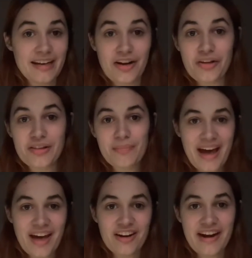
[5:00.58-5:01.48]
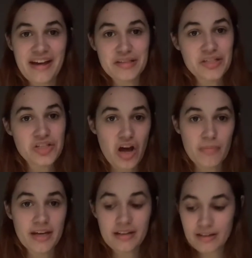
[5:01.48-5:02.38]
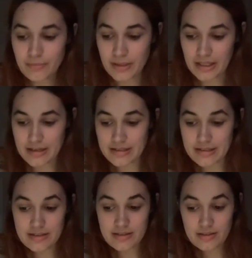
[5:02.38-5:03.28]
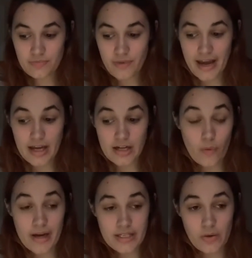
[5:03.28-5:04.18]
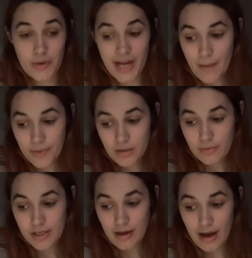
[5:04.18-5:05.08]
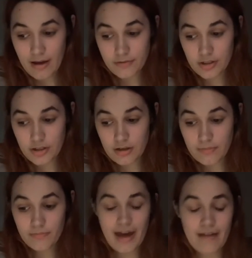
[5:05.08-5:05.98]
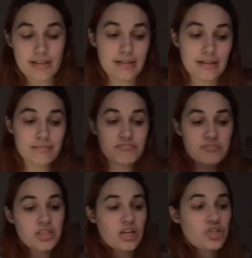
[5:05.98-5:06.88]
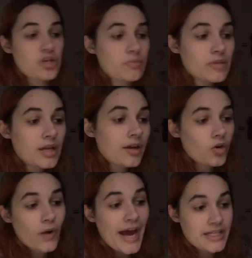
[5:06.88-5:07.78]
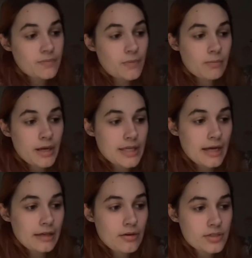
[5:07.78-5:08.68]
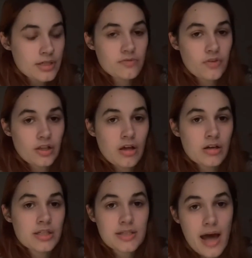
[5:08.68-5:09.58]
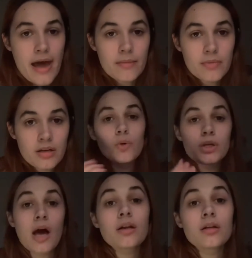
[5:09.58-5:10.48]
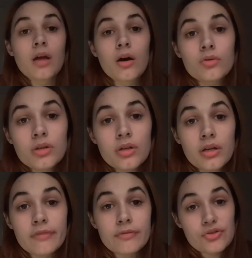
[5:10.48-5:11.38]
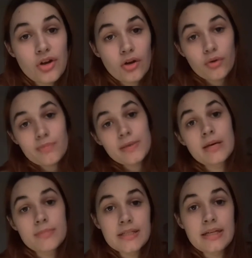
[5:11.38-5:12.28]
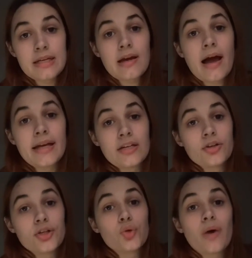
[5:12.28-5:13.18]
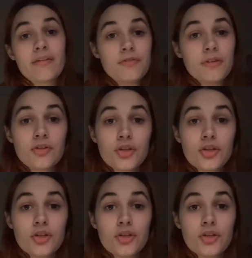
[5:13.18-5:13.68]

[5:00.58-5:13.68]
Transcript: on the matter and sobbing because I had no idea what happened to me after having such a grasp on my diagnosis for the longest time. You are not alone. If you struggle with PMDD, I hear you, I feel